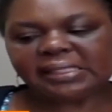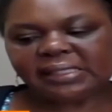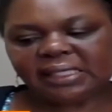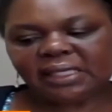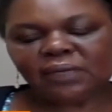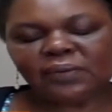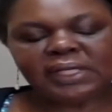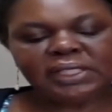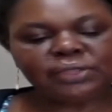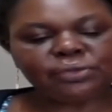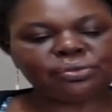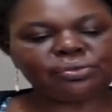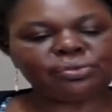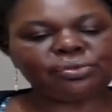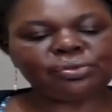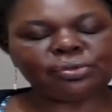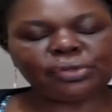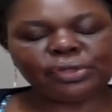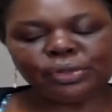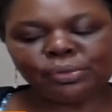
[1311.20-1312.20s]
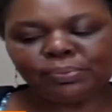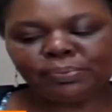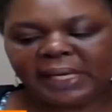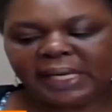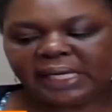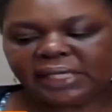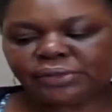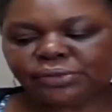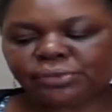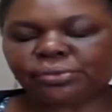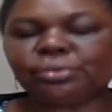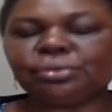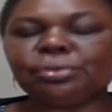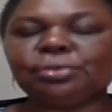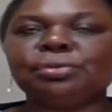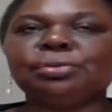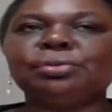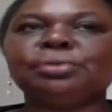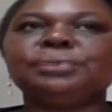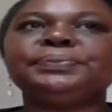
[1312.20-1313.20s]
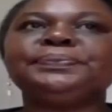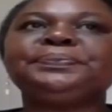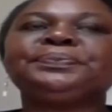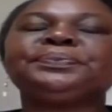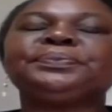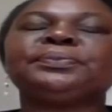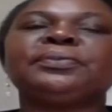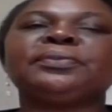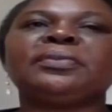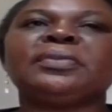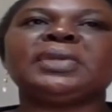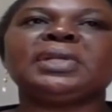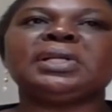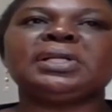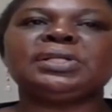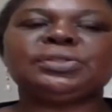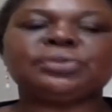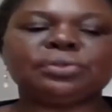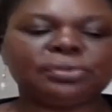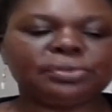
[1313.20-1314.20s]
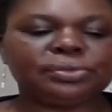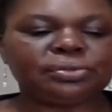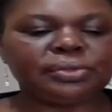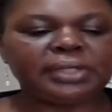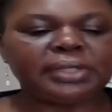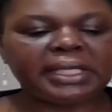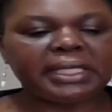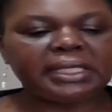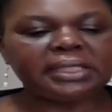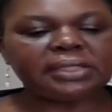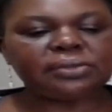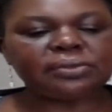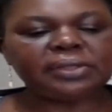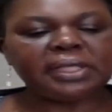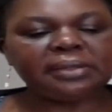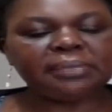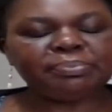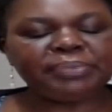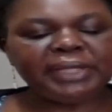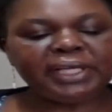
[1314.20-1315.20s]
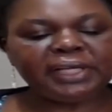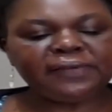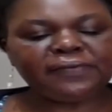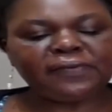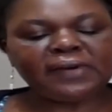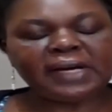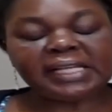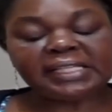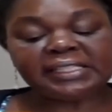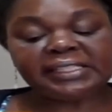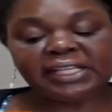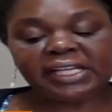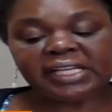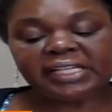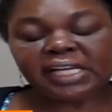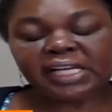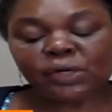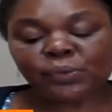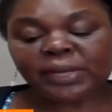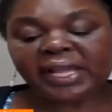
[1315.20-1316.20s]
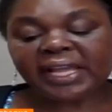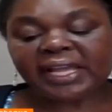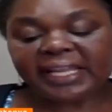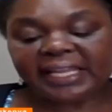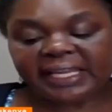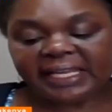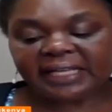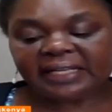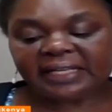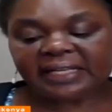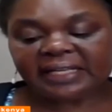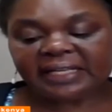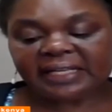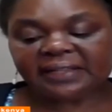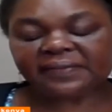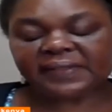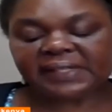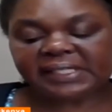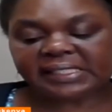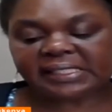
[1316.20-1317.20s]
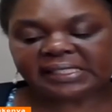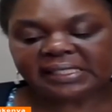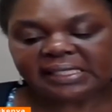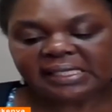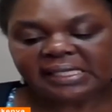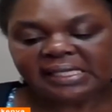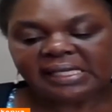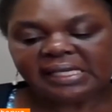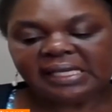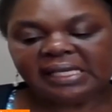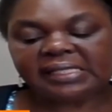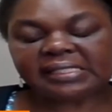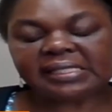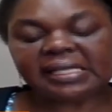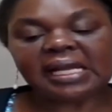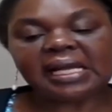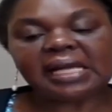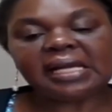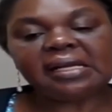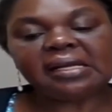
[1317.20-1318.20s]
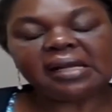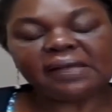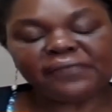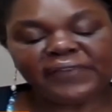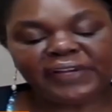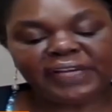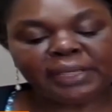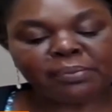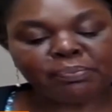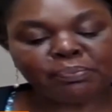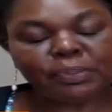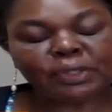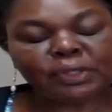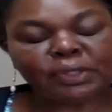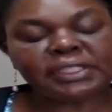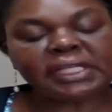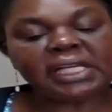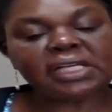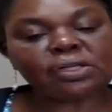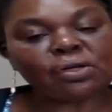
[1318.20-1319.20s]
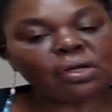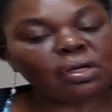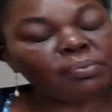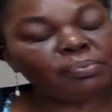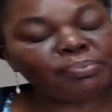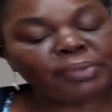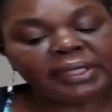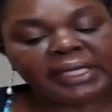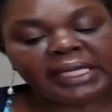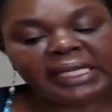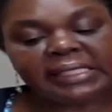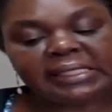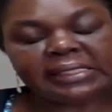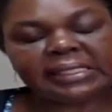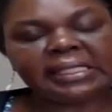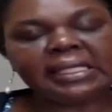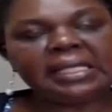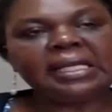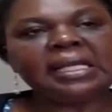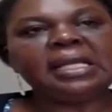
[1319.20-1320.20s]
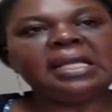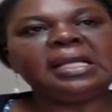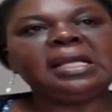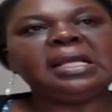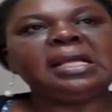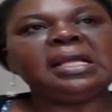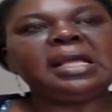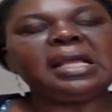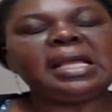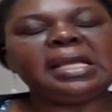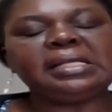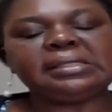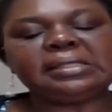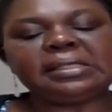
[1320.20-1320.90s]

still want to draw you back to the Big Four agenda, where health is a very important component. And